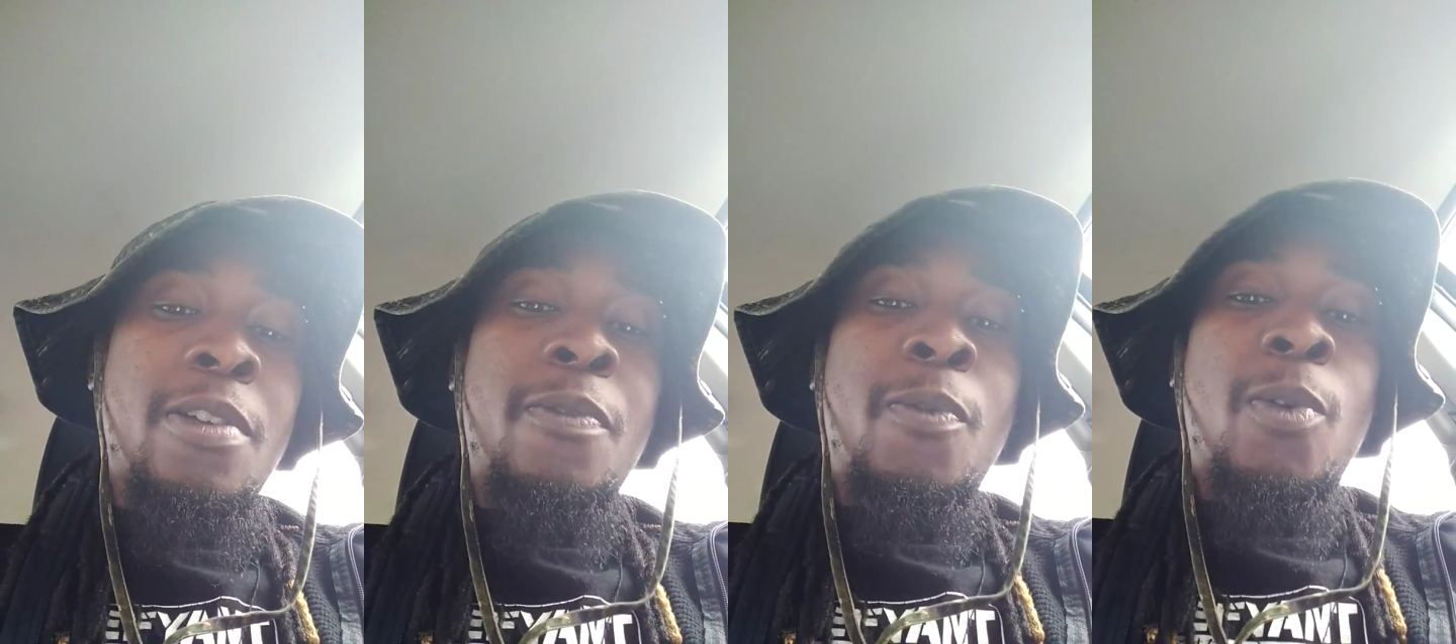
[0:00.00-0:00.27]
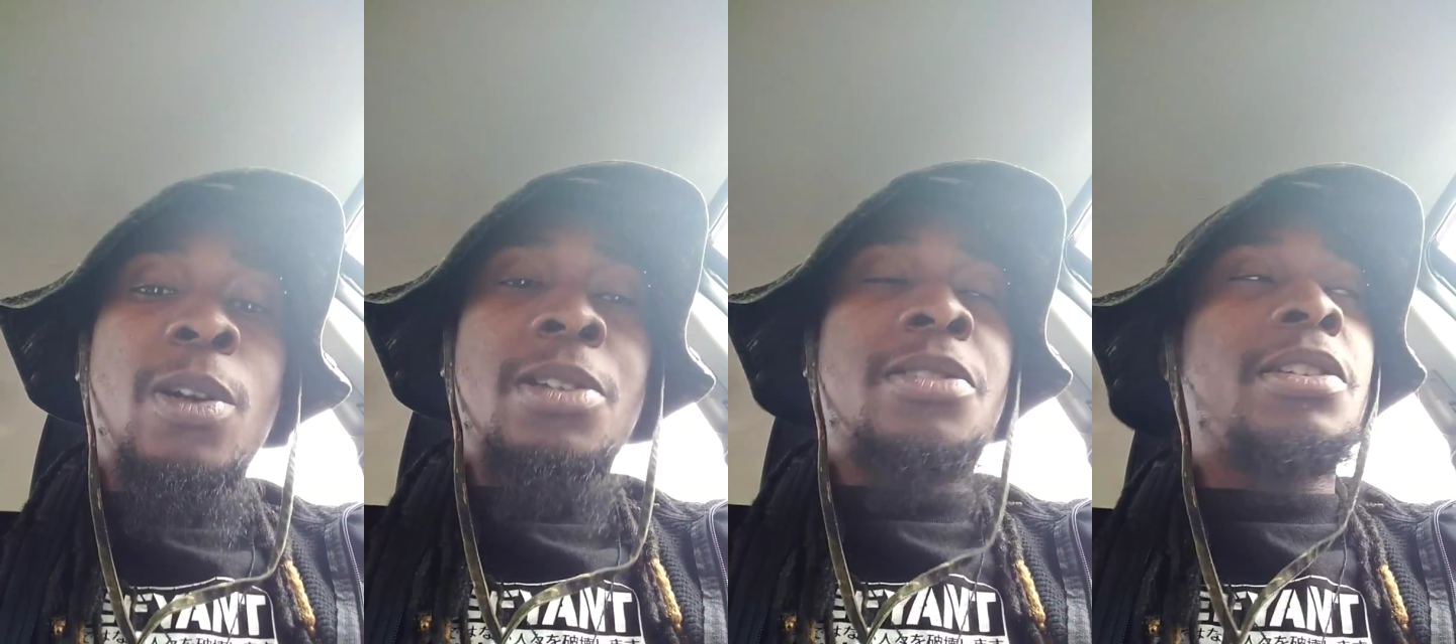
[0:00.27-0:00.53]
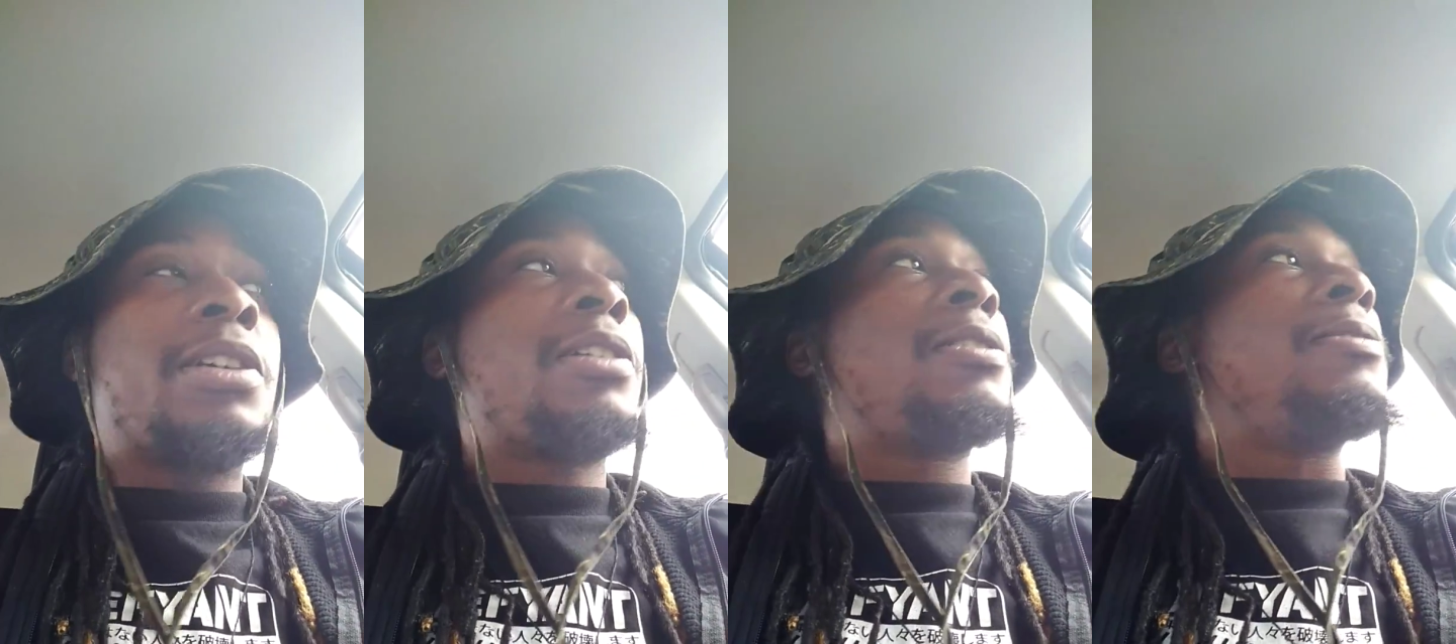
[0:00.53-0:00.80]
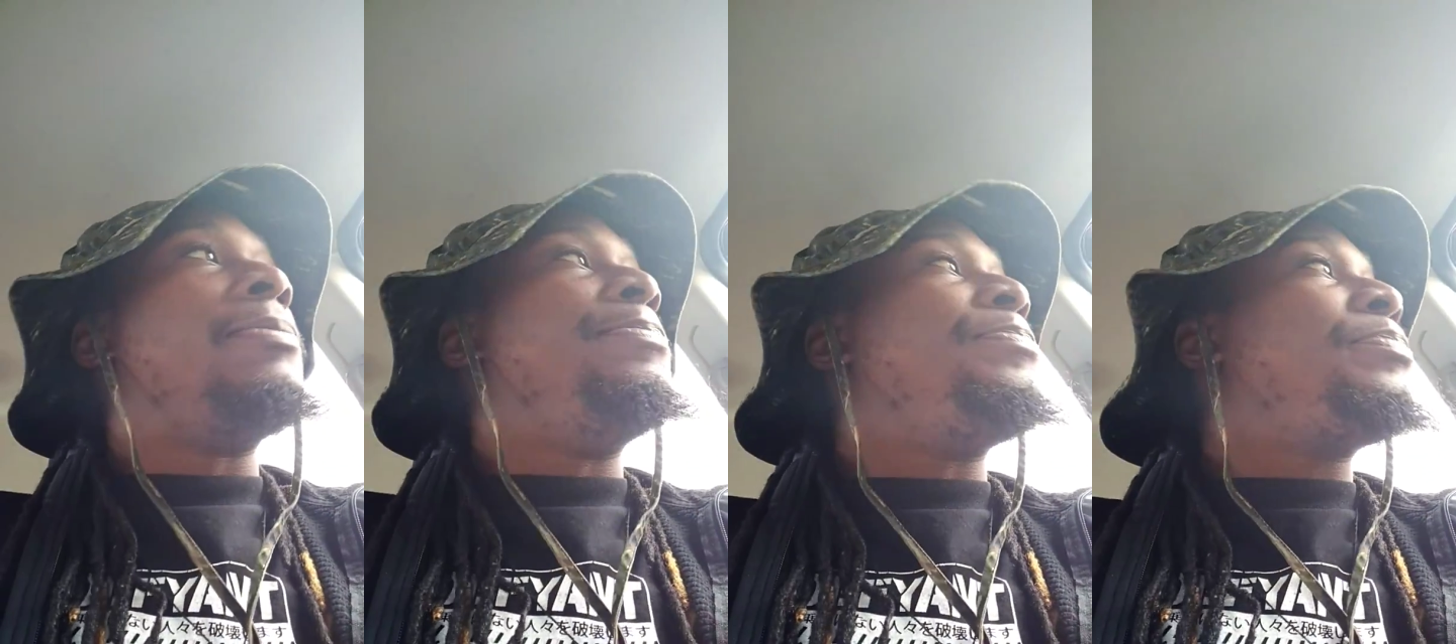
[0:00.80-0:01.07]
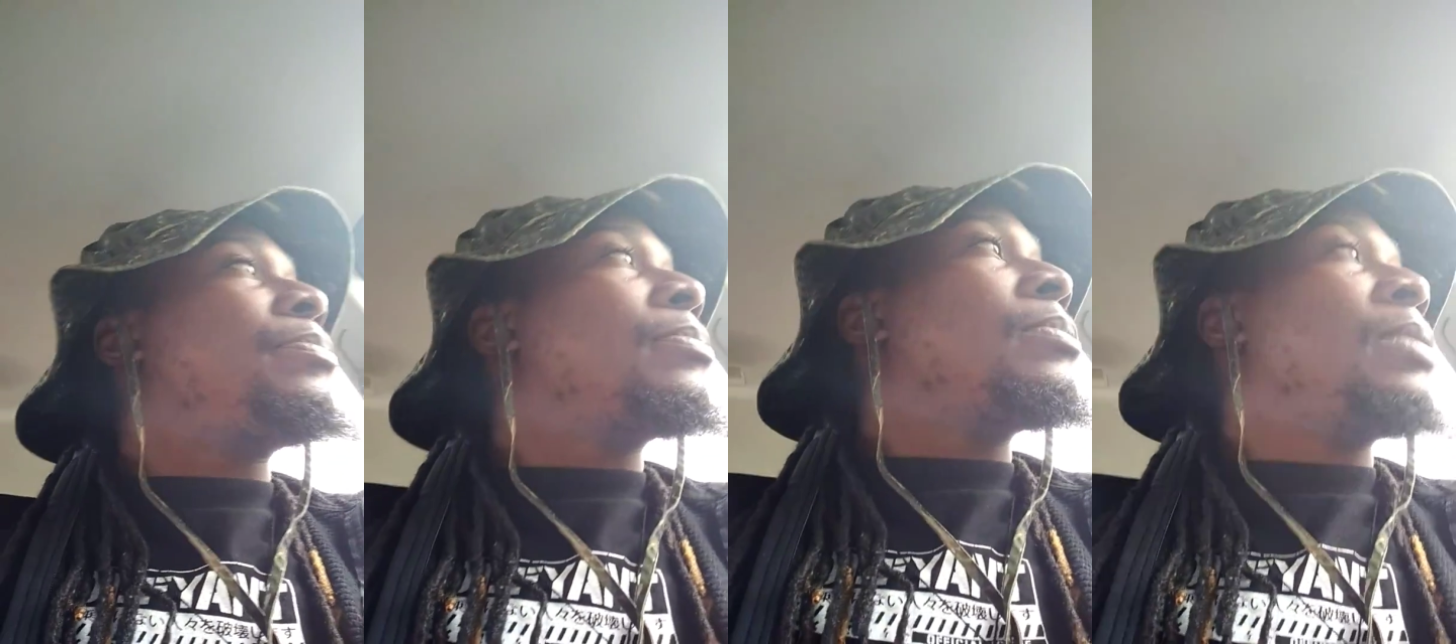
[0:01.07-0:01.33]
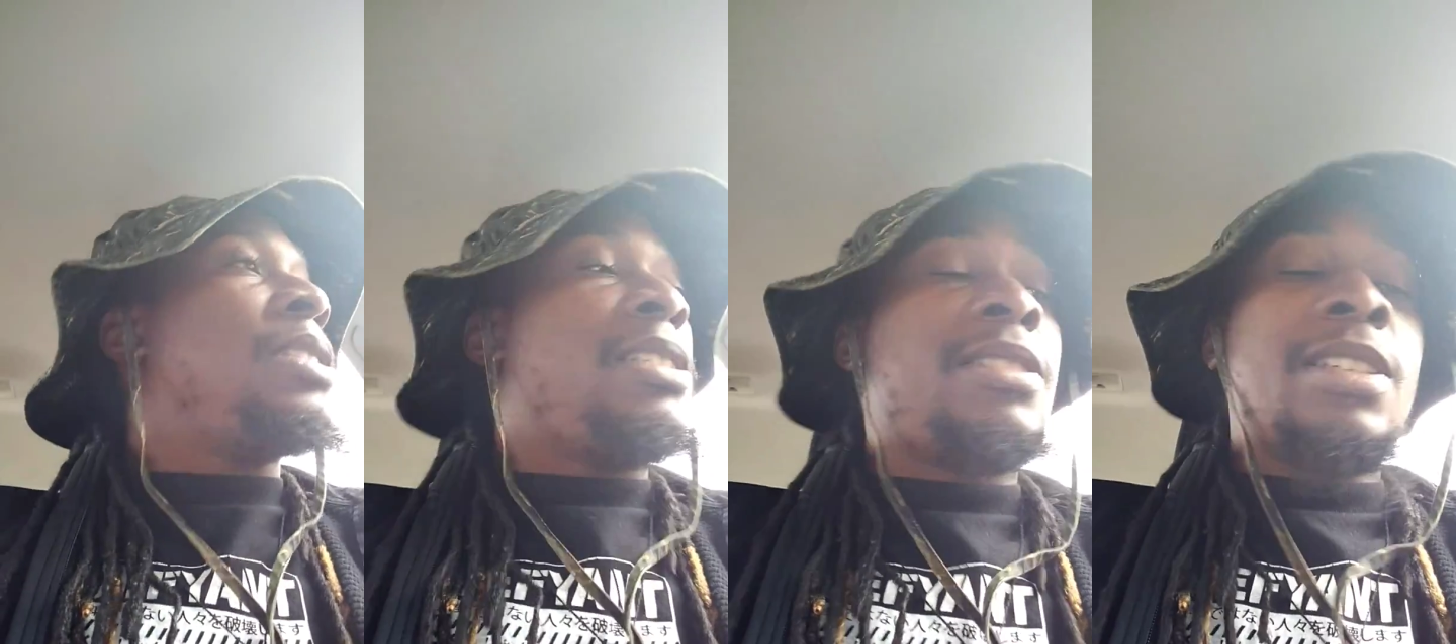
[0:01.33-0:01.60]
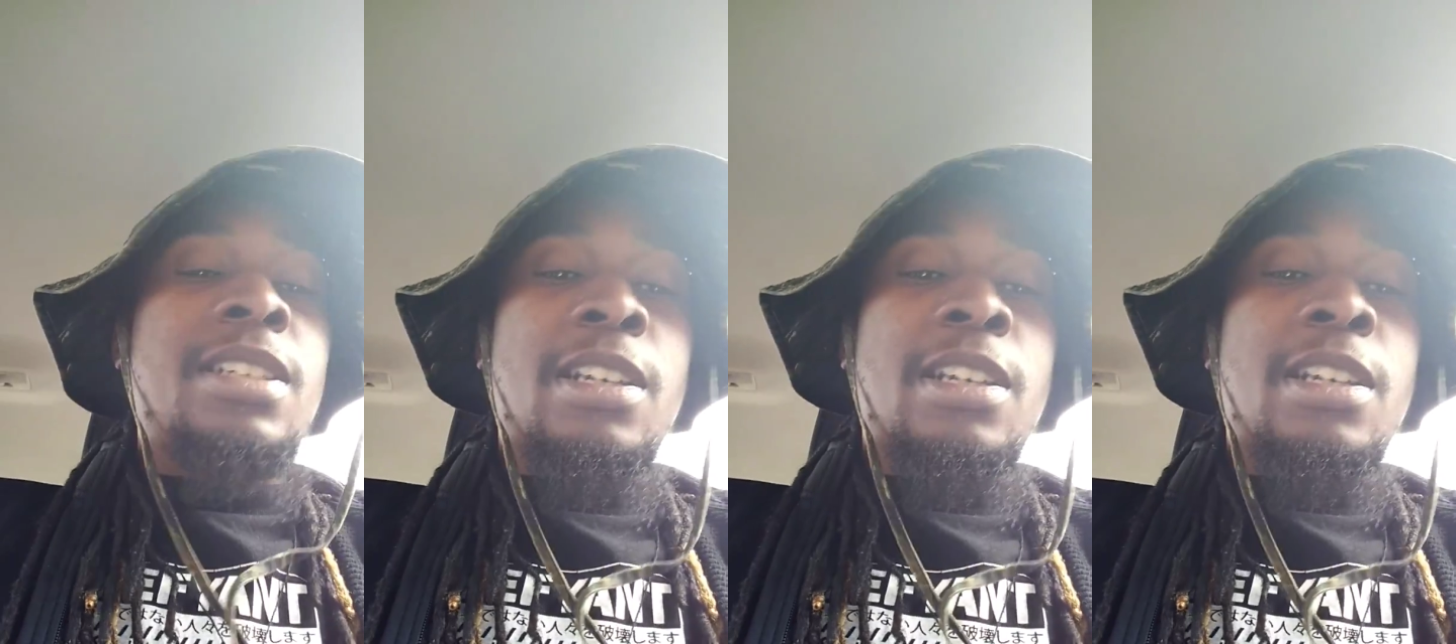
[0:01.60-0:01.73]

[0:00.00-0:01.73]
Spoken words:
bases on islands and stuff.